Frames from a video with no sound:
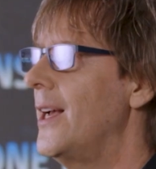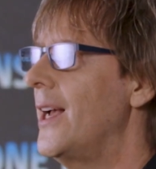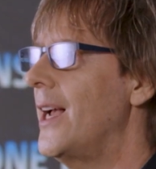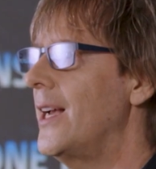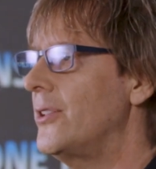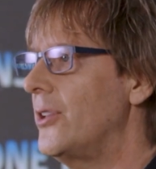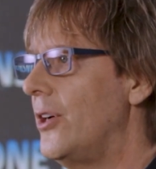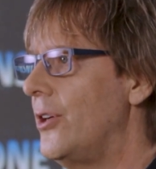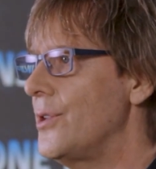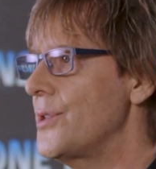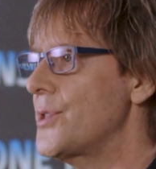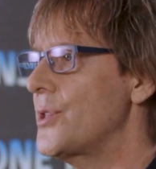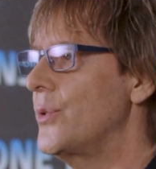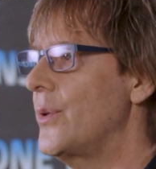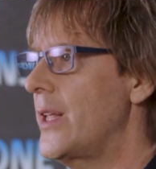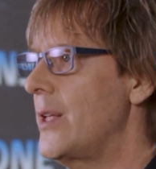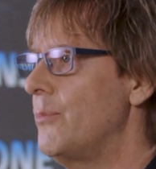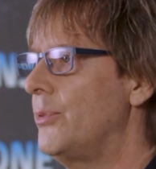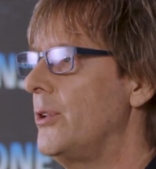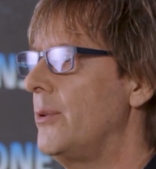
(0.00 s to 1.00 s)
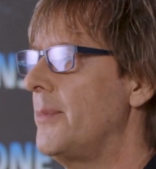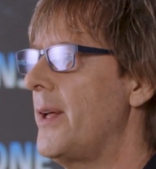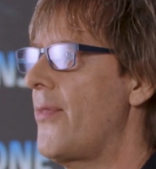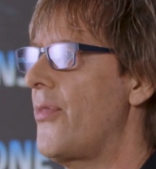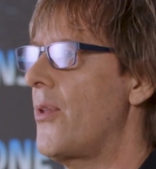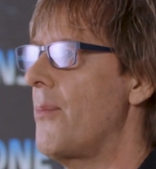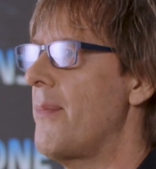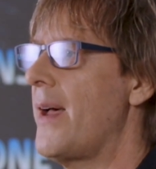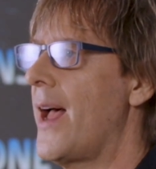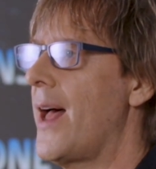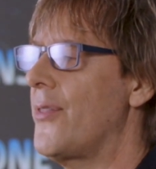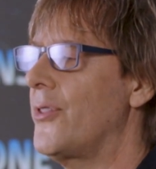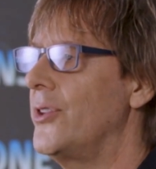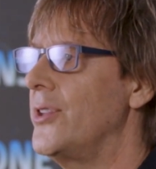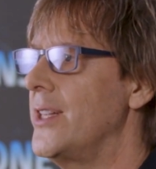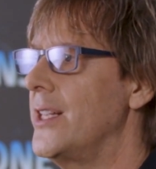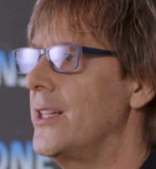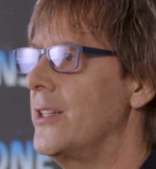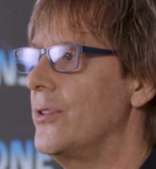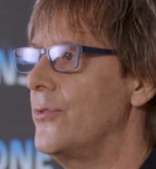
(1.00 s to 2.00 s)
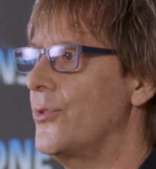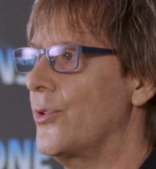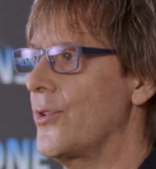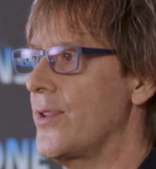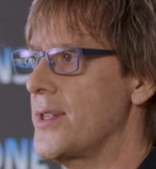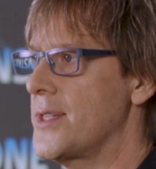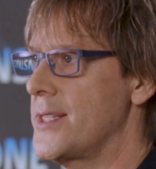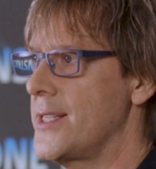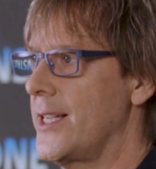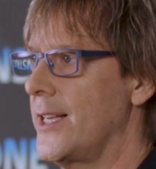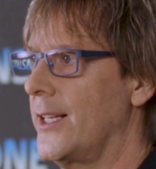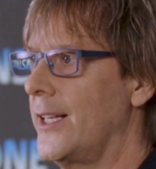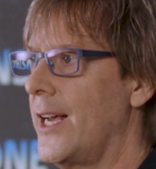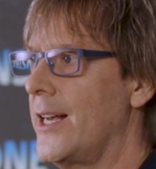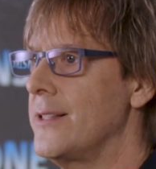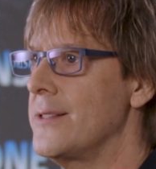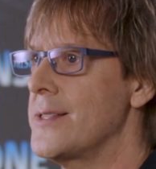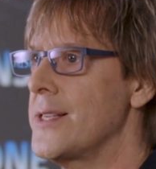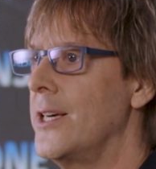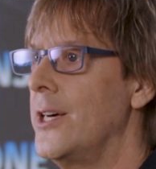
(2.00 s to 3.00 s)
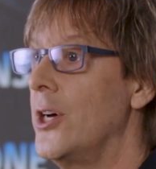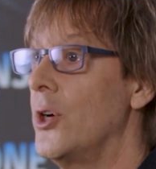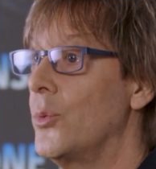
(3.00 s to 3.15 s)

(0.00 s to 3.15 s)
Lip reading: and also implement the math needed for the CNNs,